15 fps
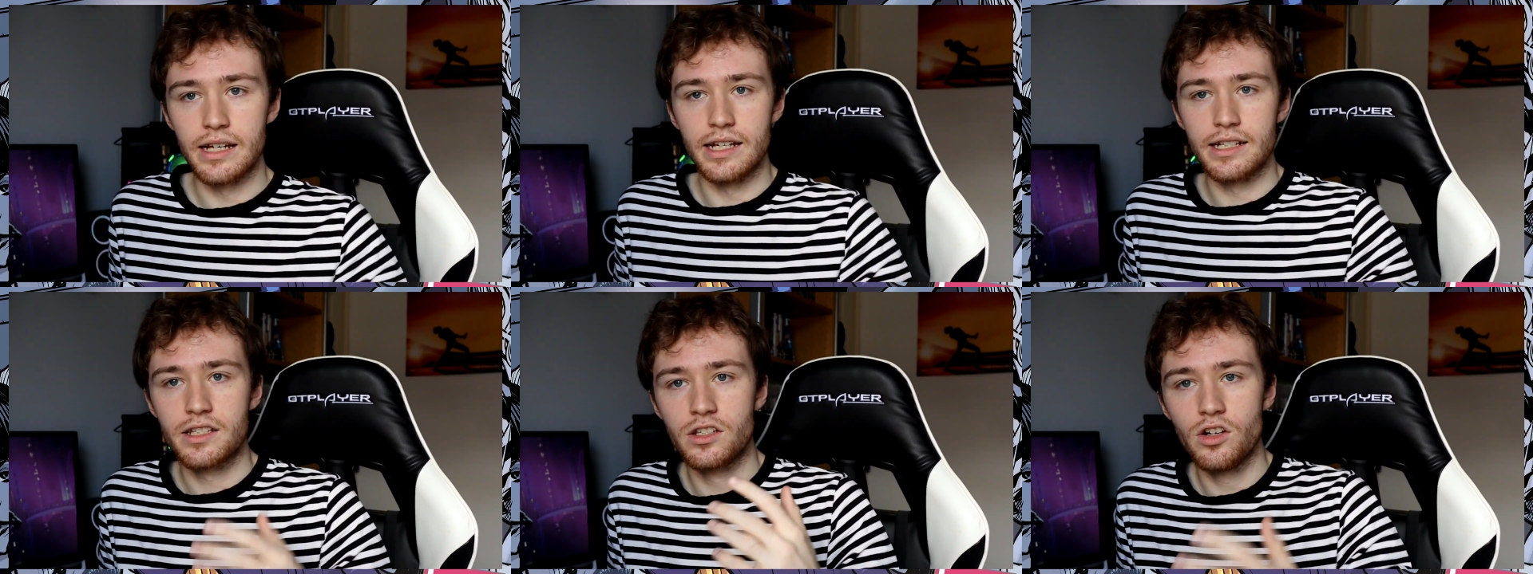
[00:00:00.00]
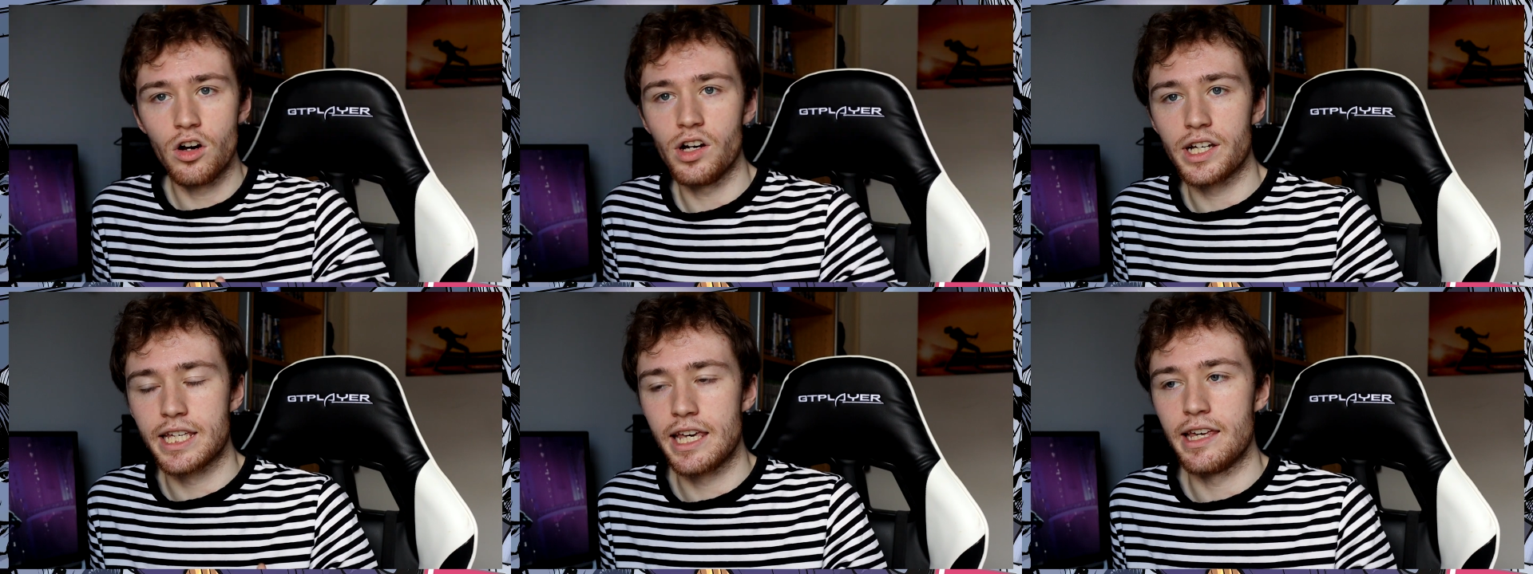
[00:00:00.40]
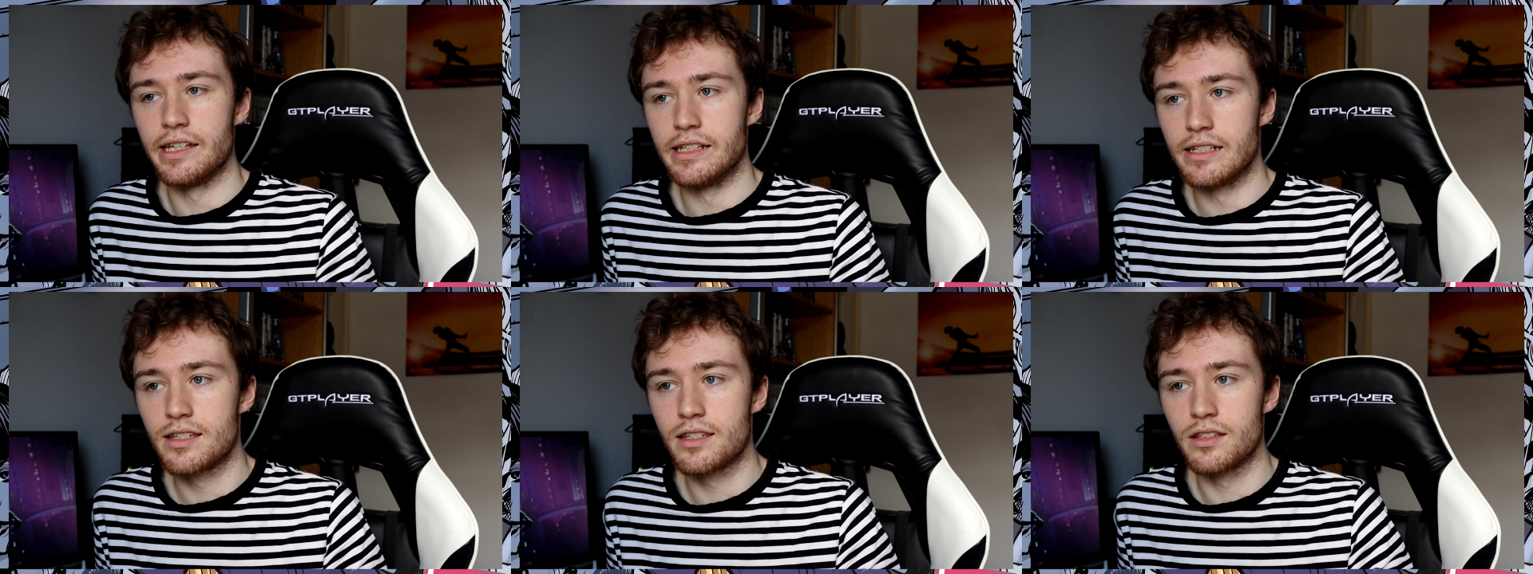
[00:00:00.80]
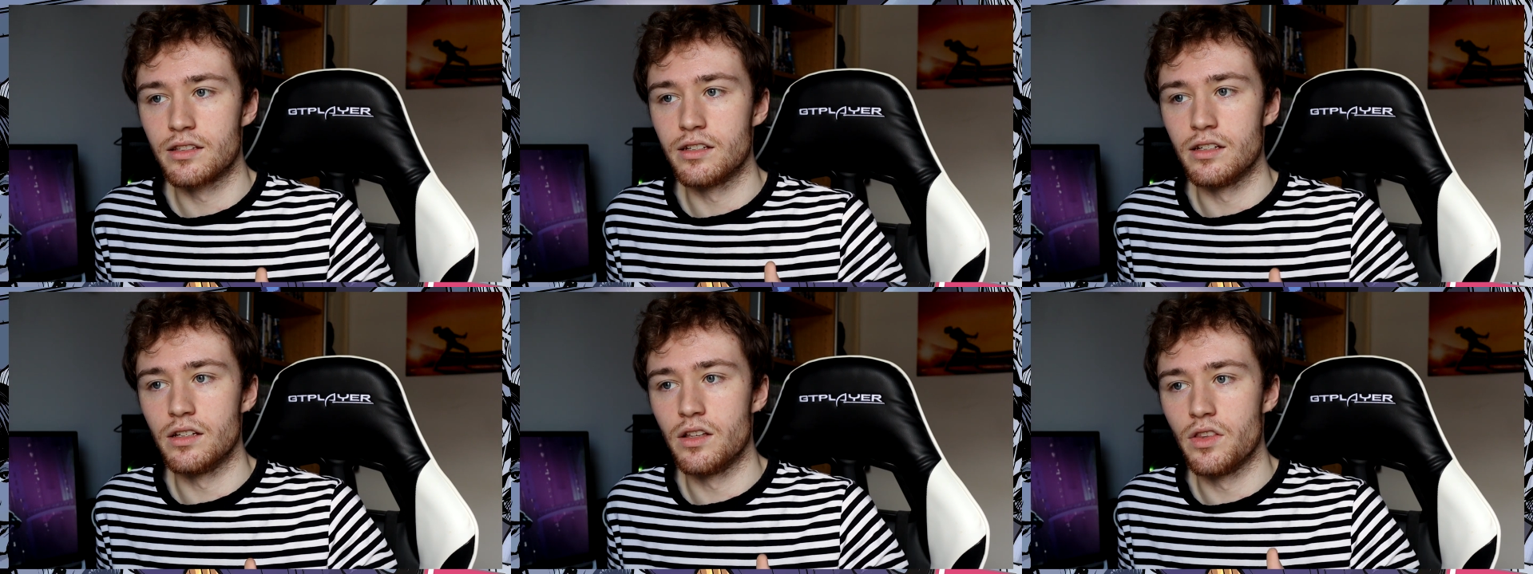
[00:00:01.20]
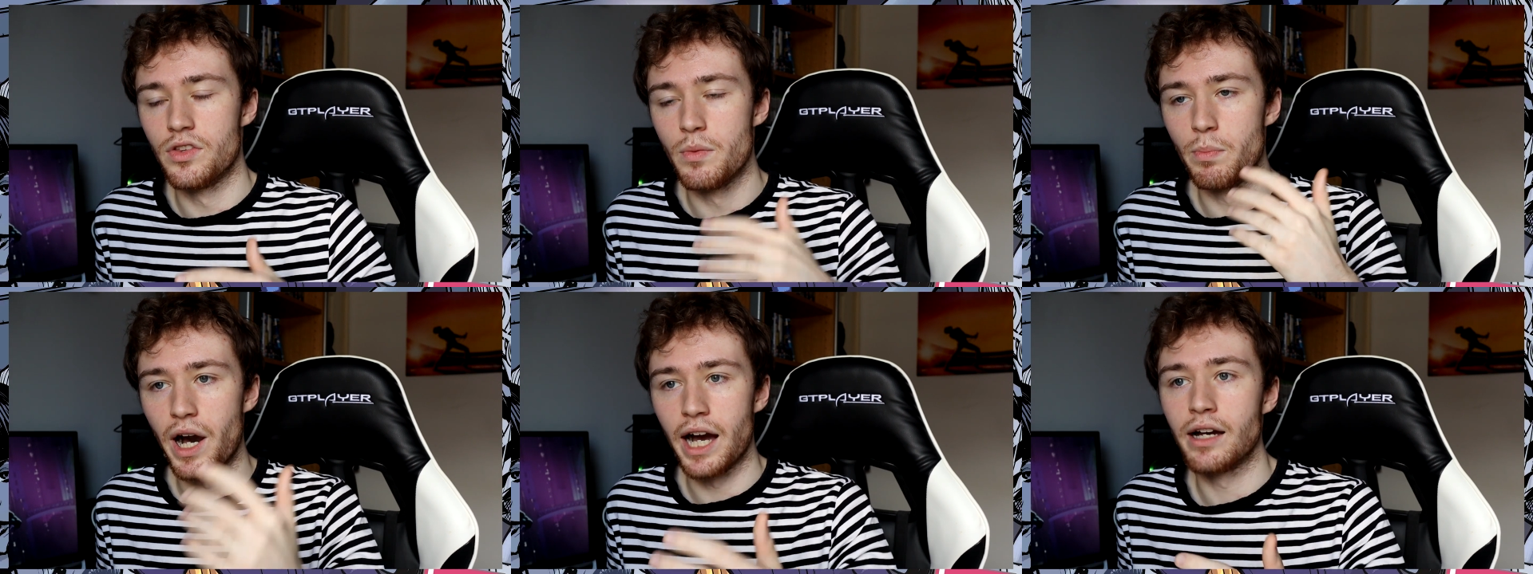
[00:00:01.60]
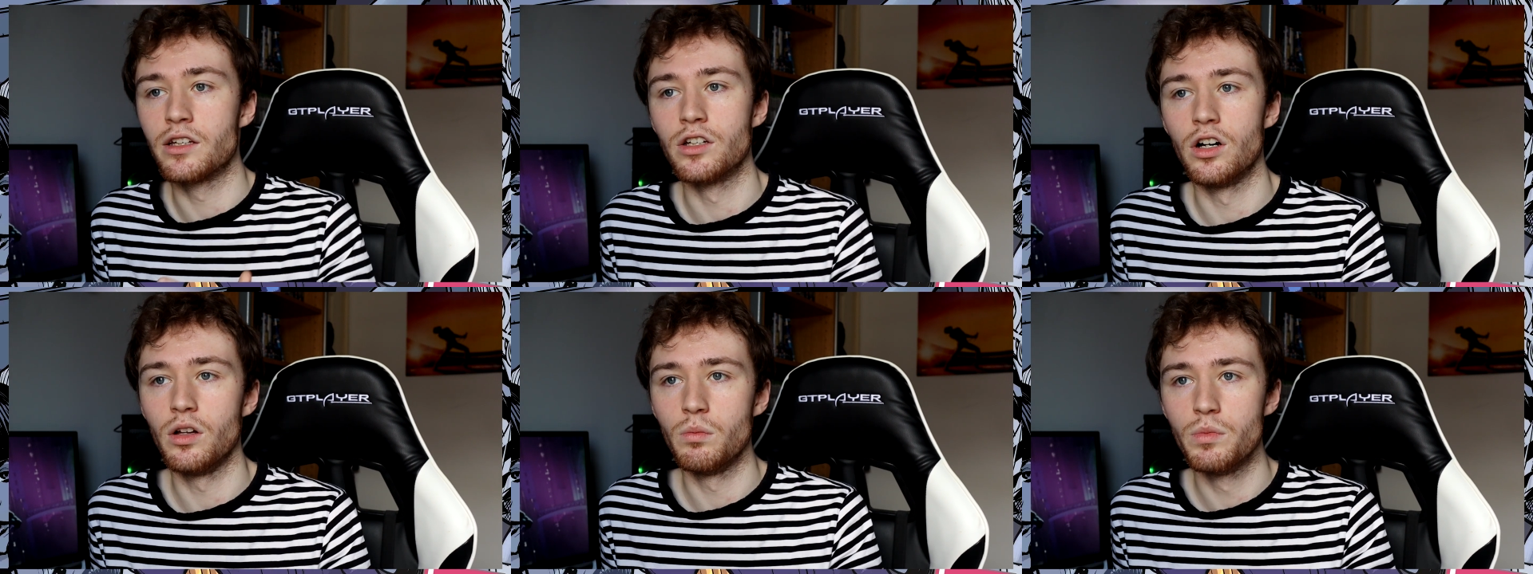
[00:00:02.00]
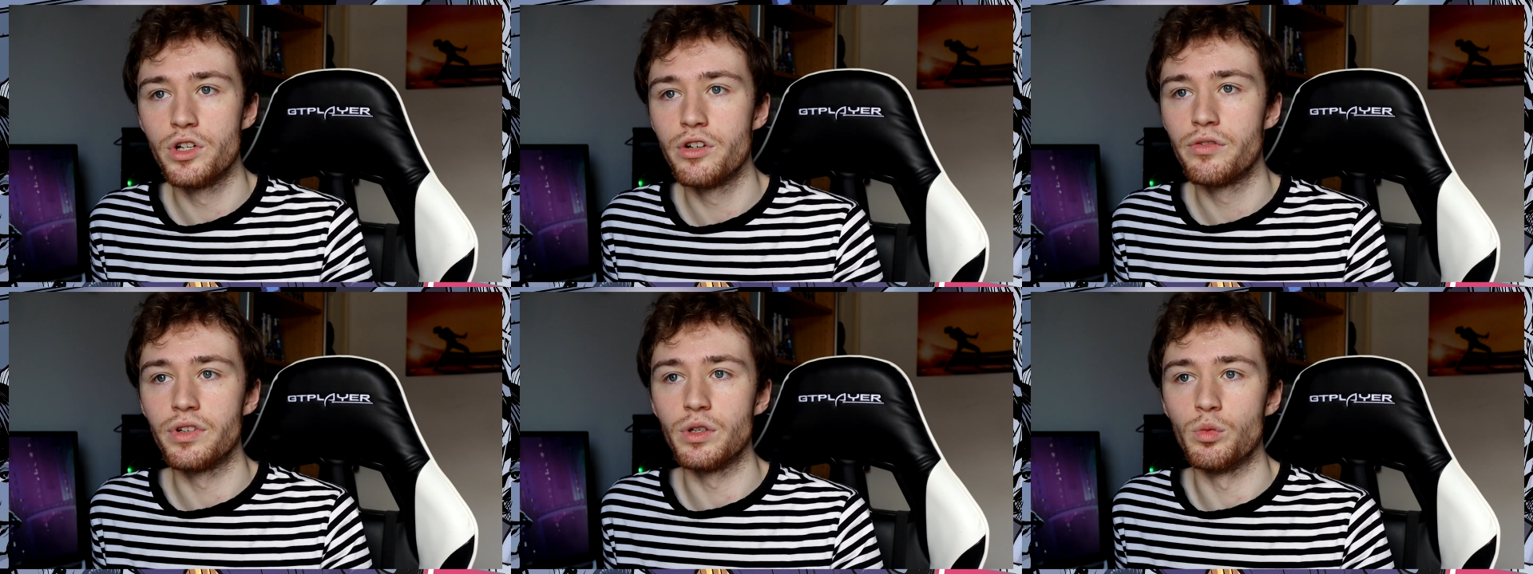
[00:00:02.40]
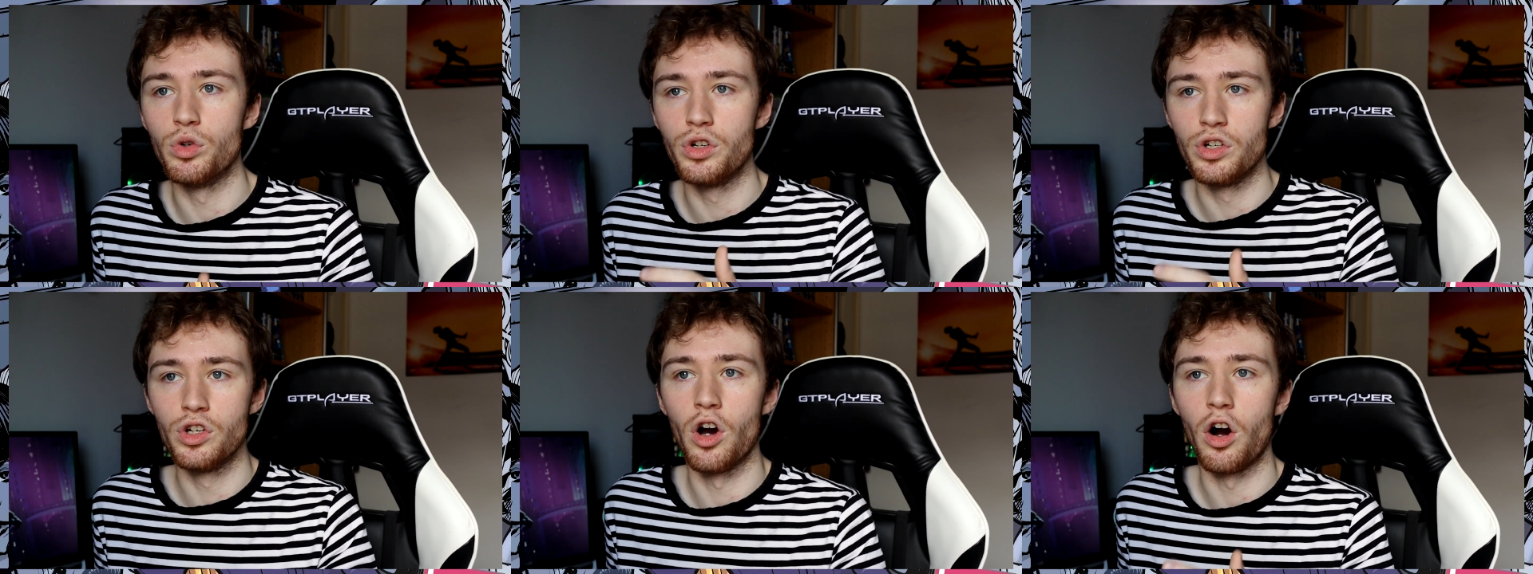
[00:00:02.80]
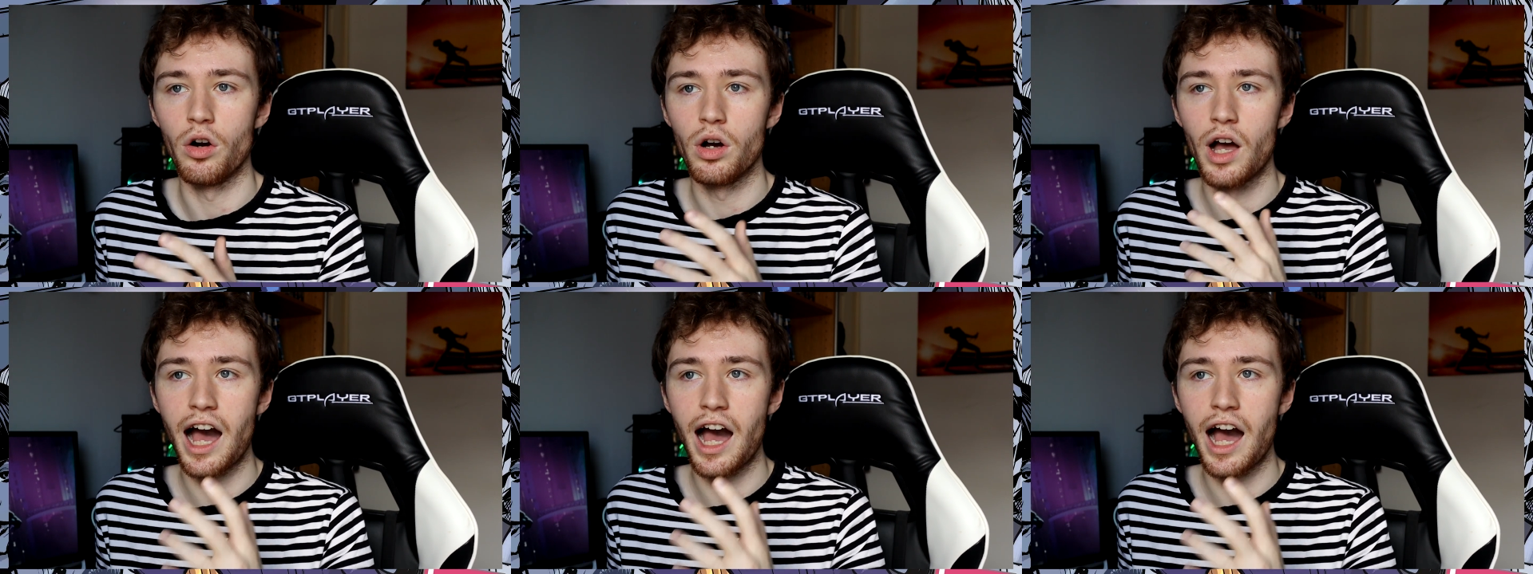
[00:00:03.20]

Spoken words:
It's not a case that the Batgirl movie would not